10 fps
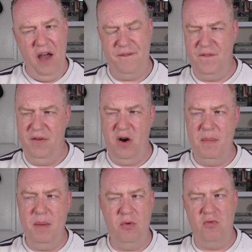If I
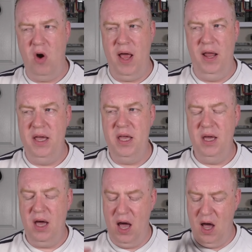remember
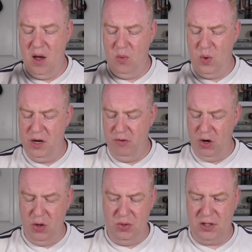rightly, when you're a
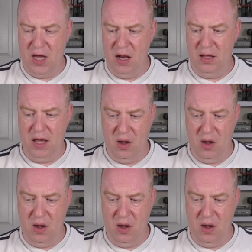new seller,